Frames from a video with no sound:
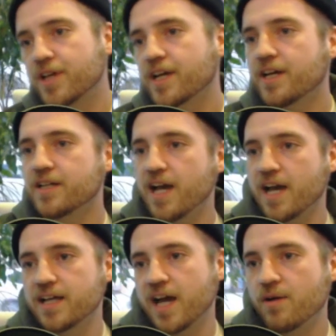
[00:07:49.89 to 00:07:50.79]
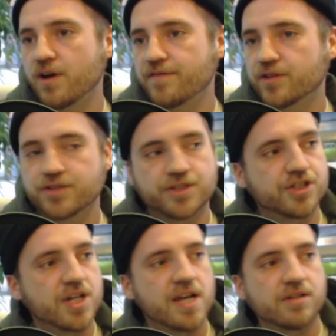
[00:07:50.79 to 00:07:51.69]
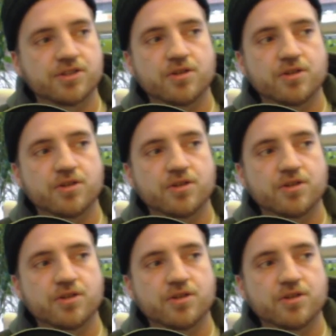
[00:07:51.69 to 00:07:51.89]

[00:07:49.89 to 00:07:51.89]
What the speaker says: like how I felt as a child.